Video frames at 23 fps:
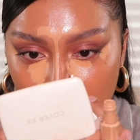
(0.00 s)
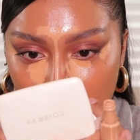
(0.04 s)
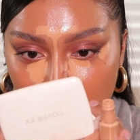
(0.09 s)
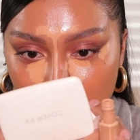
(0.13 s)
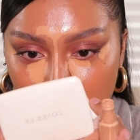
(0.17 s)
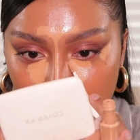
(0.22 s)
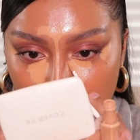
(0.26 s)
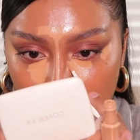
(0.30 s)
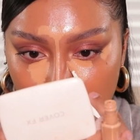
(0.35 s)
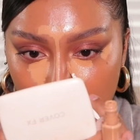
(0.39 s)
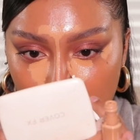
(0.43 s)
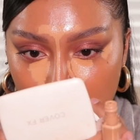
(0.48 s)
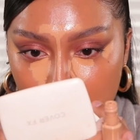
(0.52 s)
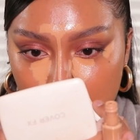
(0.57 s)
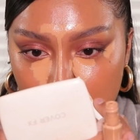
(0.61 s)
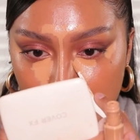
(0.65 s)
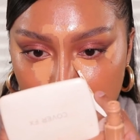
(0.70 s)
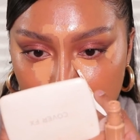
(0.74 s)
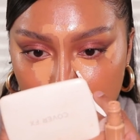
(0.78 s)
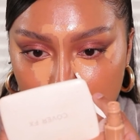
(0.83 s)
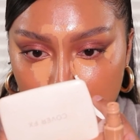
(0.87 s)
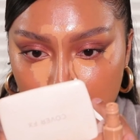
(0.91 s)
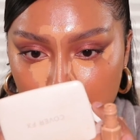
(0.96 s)
And I'll
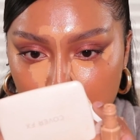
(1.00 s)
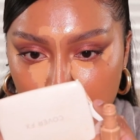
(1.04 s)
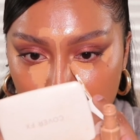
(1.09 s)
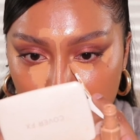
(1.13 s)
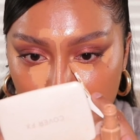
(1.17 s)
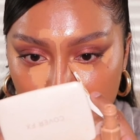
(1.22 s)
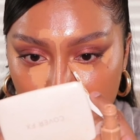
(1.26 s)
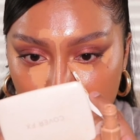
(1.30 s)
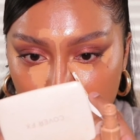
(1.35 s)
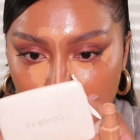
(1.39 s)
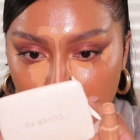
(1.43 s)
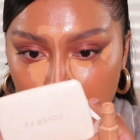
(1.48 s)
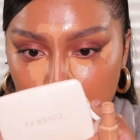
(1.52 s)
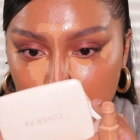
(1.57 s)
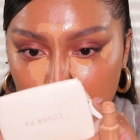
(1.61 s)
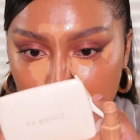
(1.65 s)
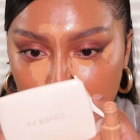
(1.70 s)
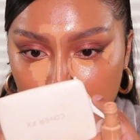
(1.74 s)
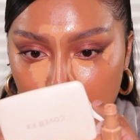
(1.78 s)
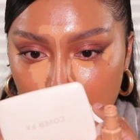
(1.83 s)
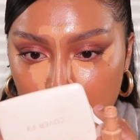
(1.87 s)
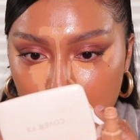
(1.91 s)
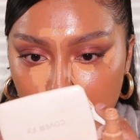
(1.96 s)
also bring that
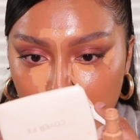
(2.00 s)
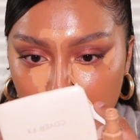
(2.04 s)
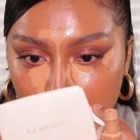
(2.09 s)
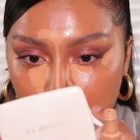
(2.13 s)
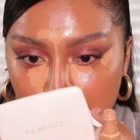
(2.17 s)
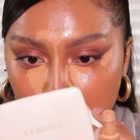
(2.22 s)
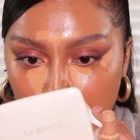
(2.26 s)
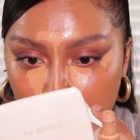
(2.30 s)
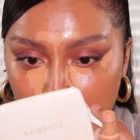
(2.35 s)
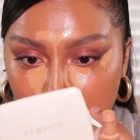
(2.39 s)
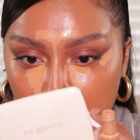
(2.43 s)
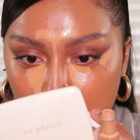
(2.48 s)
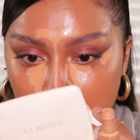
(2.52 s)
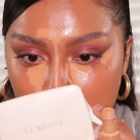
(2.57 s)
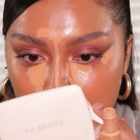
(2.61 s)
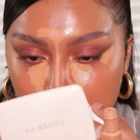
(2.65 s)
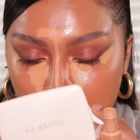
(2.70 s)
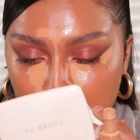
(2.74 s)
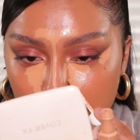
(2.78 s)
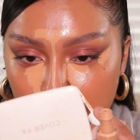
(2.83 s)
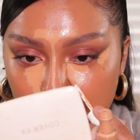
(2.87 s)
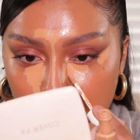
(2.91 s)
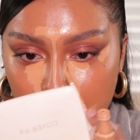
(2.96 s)
right here on the
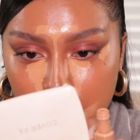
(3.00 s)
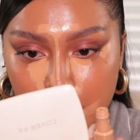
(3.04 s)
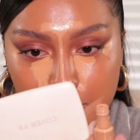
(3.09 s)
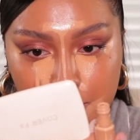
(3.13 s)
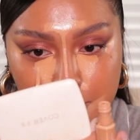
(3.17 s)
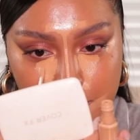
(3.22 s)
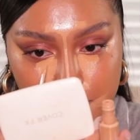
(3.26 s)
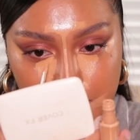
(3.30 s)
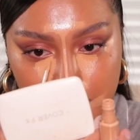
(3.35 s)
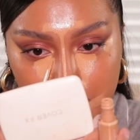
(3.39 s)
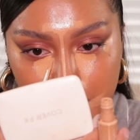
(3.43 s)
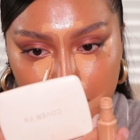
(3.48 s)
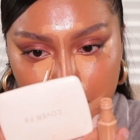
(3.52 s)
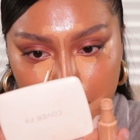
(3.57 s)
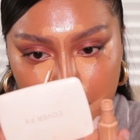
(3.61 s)
side of my nose.